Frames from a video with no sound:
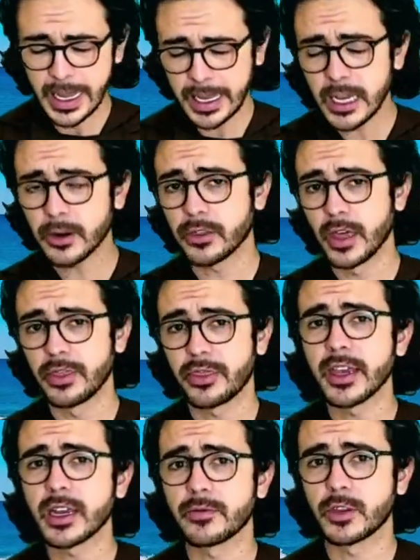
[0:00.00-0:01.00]
Here, then,
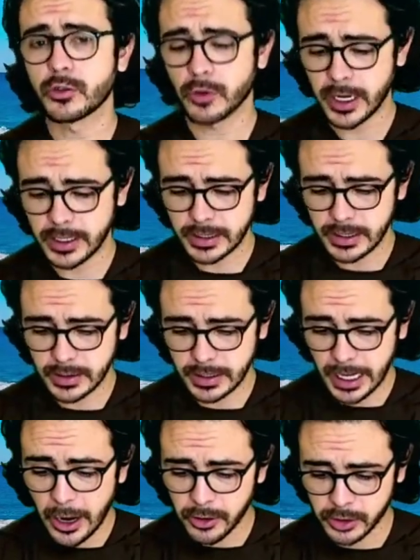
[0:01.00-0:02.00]
think of the great
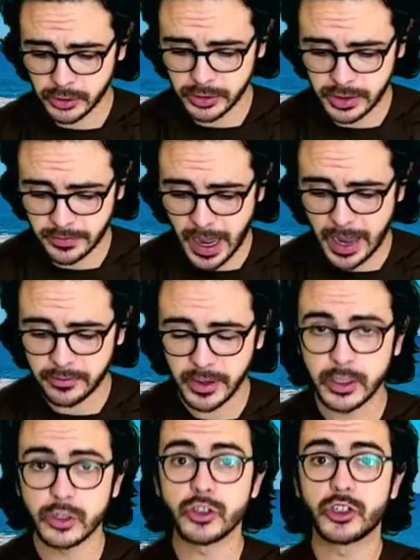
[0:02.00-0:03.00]
characters of
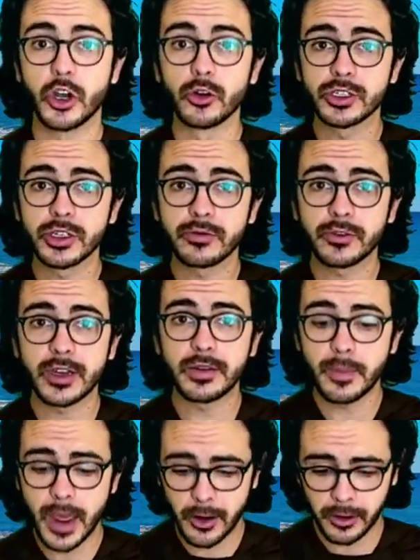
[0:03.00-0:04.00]
Advent, Joseph
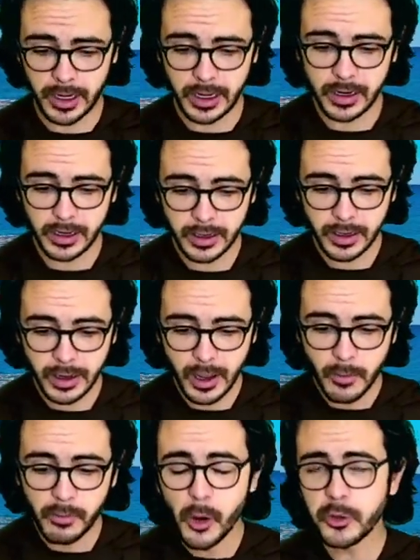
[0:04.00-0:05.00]
and Mary.
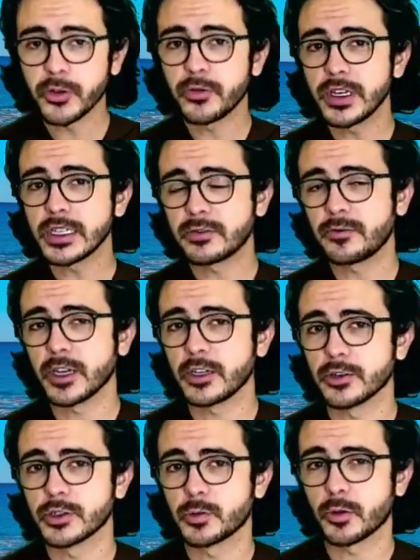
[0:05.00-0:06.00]
Both of these
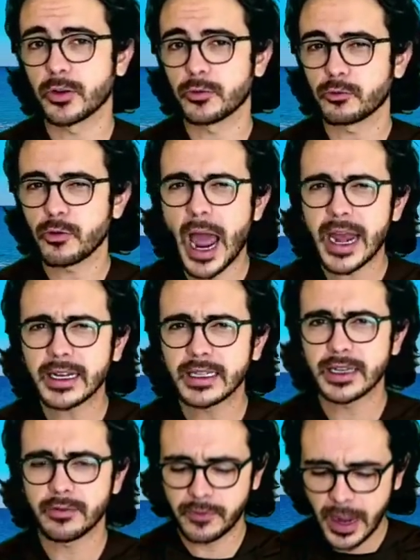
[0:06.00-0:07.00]
figures were
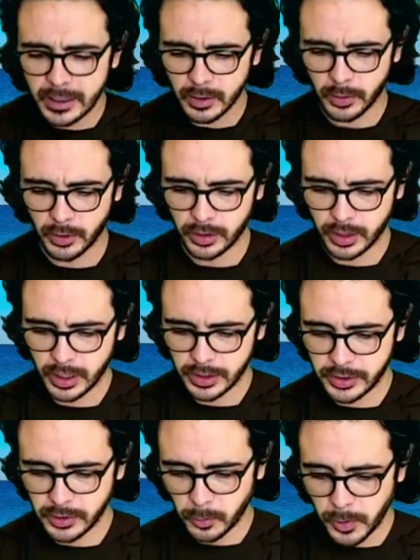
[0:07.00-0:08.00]
radically available
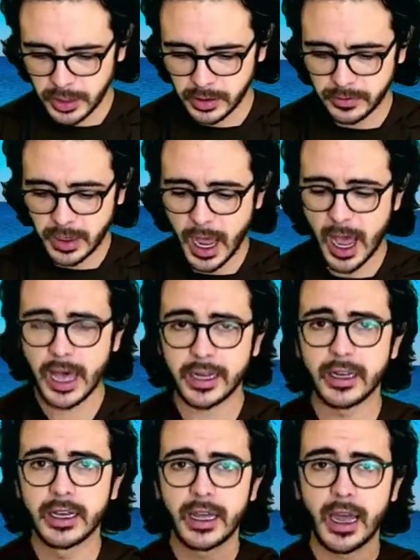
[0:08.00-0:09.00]
to the will of
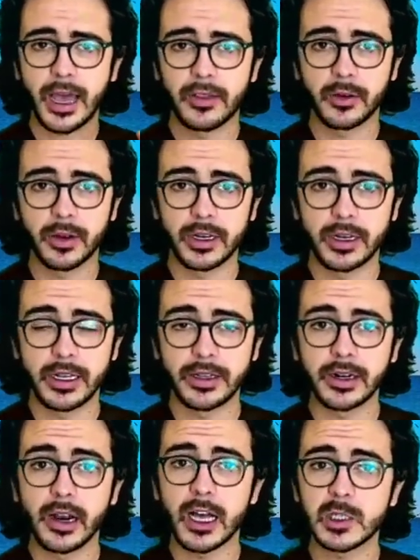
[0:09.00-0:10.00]
God, either in, in
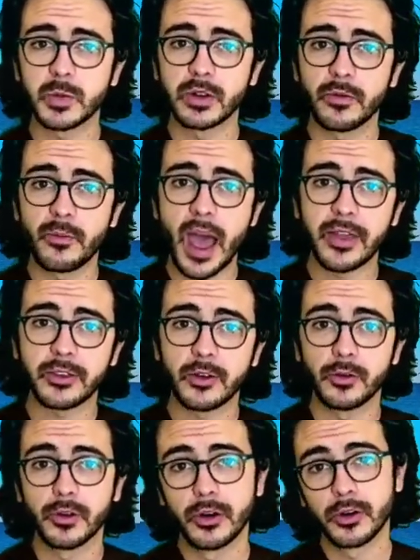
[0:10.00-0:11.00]
the Gospel of
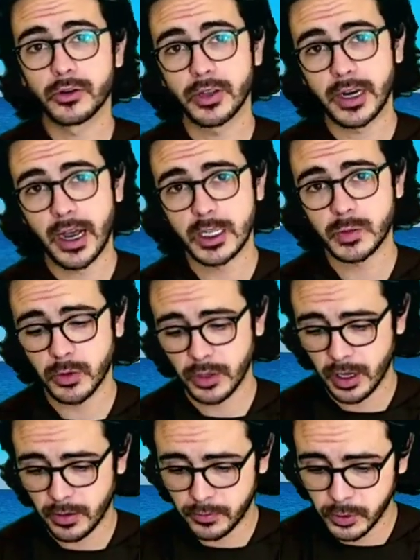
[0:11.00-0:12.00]
Matthew or in the
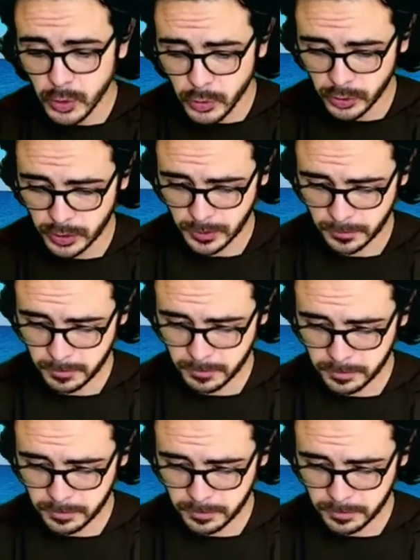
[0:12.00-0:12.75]
Gospel of Luke.